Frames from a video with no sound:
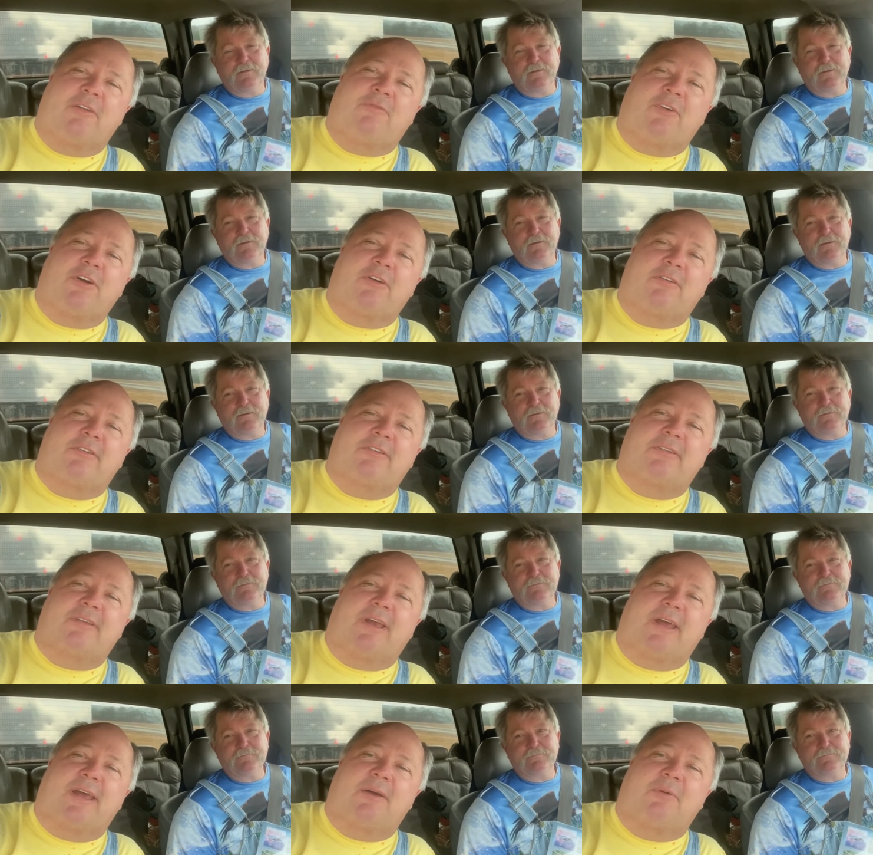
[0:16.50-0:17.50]
Speaker 1: folks.
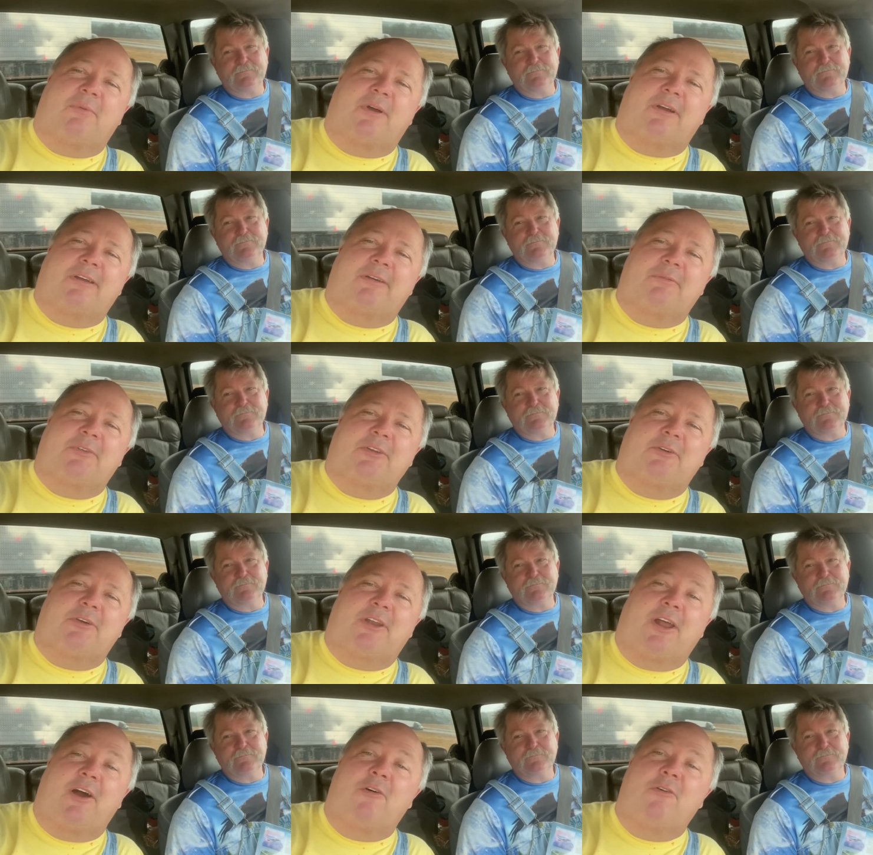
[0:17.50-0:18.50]
Uh, welcome to
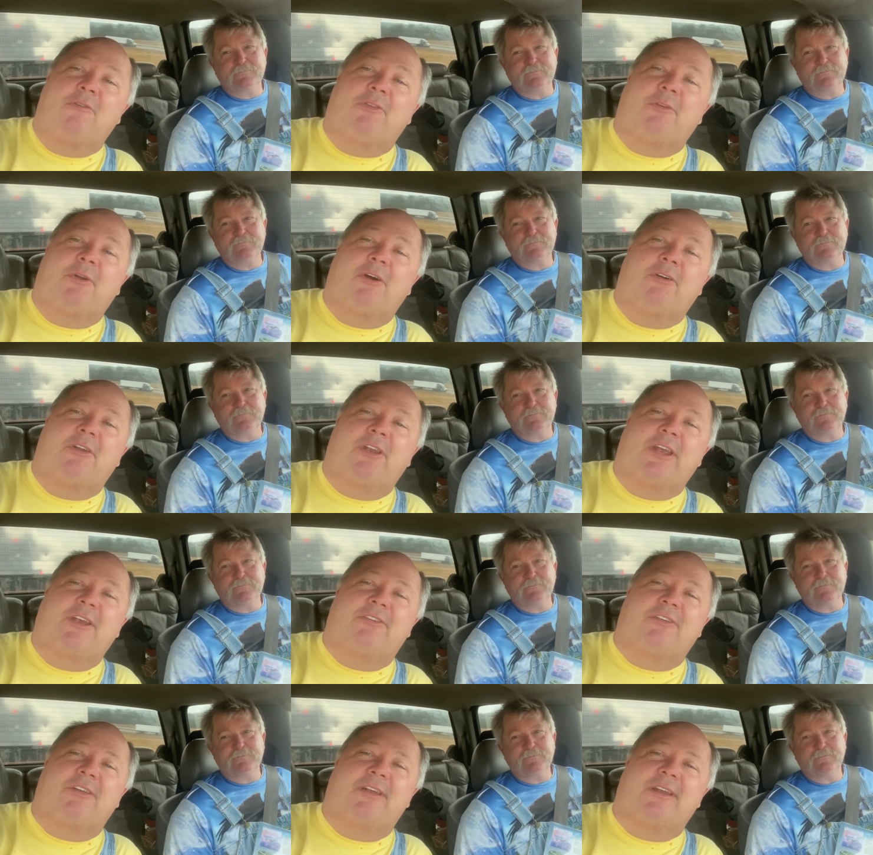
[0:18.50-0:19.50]
an On the Road
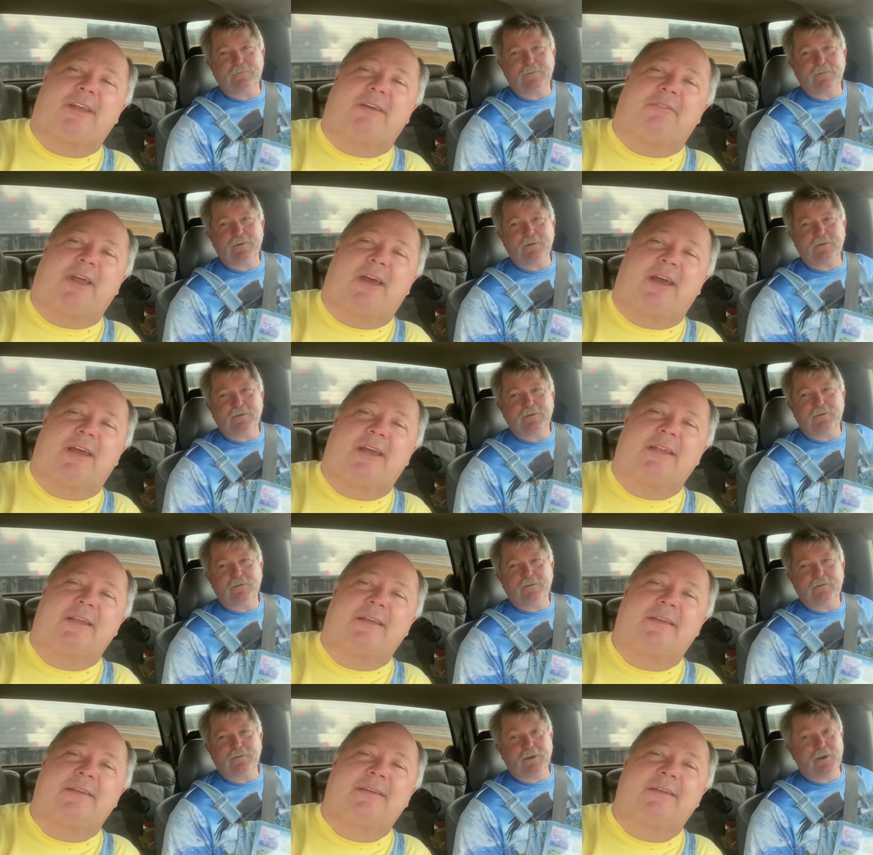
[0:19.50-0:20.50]
edition of
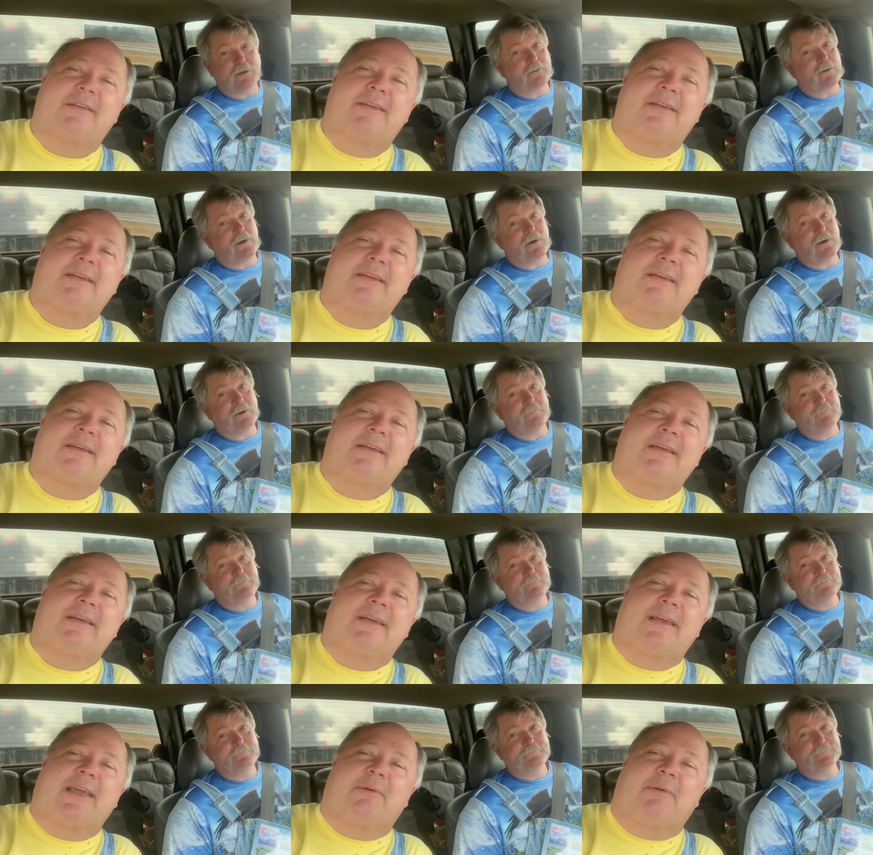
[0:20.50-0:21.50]
Don and Ron.
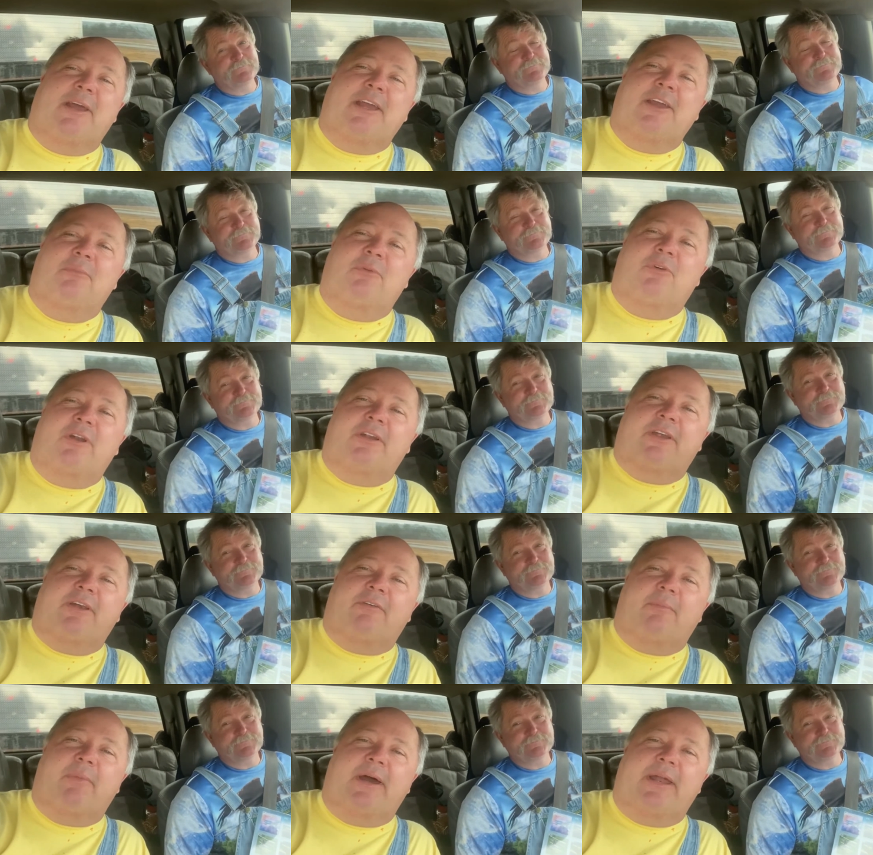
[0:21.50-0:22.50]
Anyway, good morning to
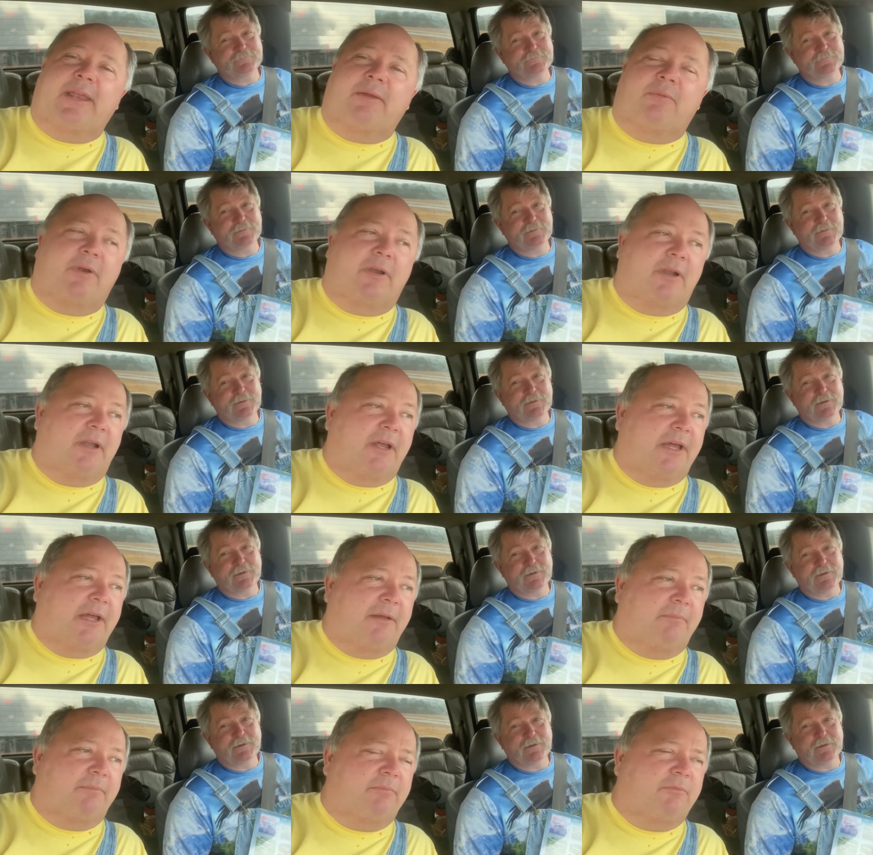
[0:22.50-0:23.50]
everybody. We're
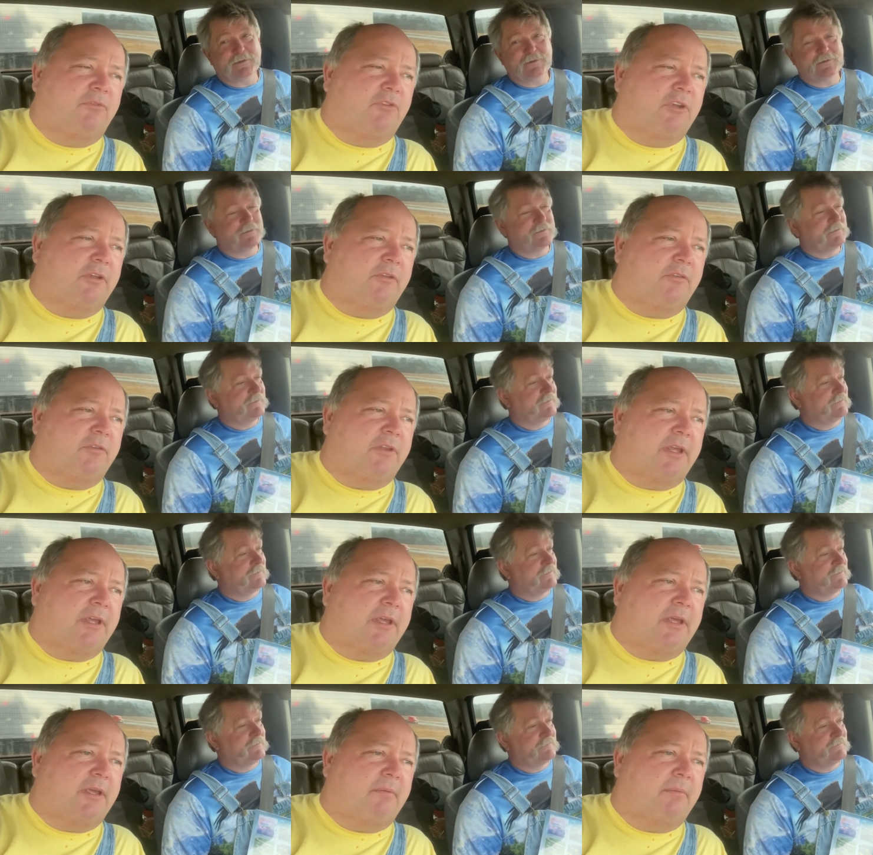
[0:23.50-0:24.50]
uh, just
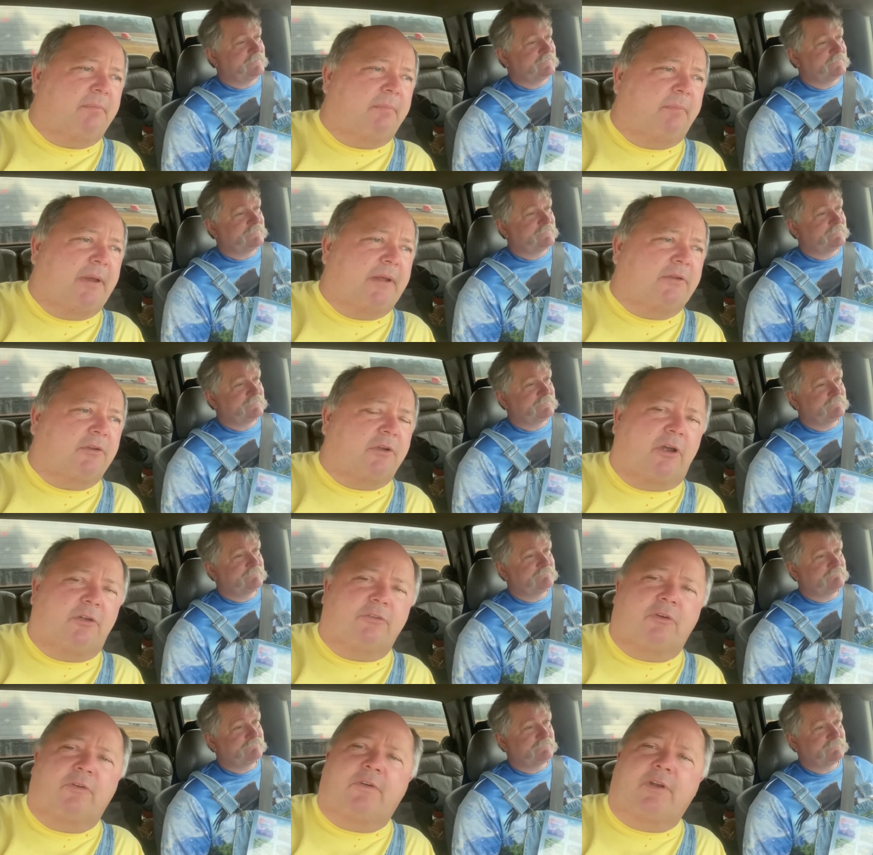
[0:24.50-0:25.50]
uh, about to
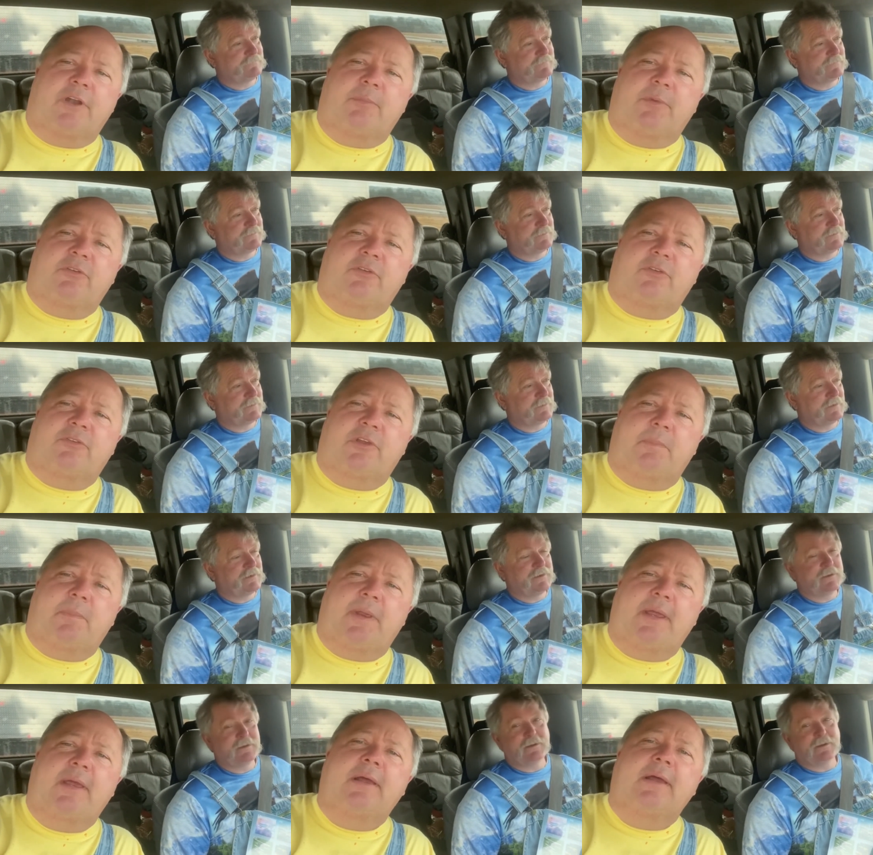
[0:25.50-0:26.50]
cross over into
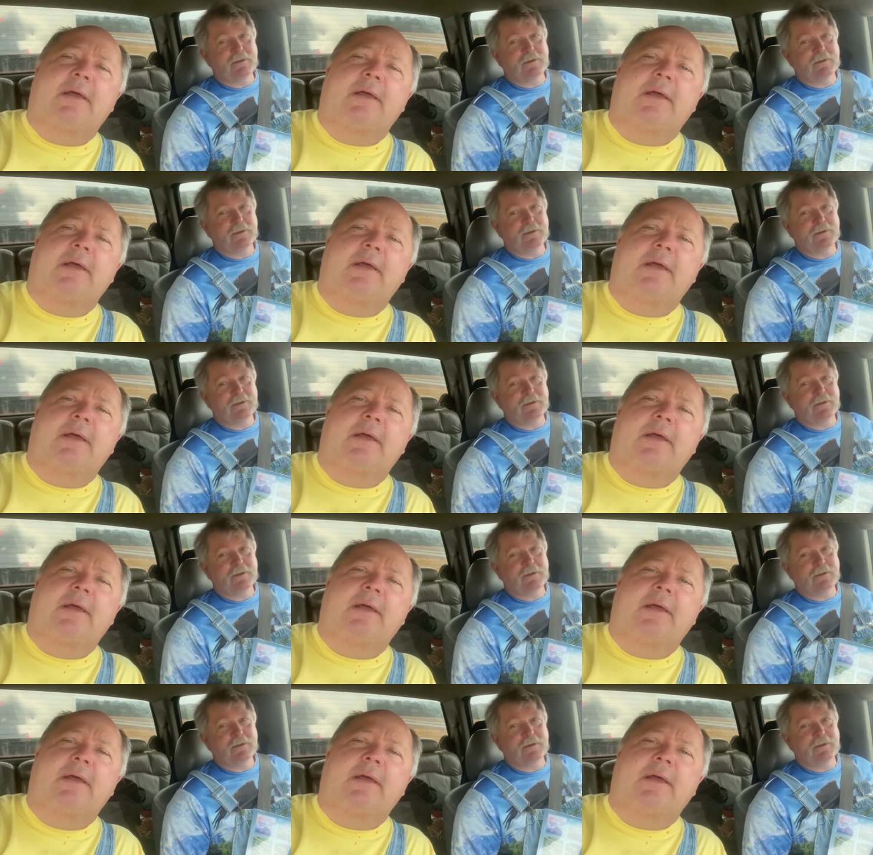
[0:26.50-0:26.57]
Mississippi.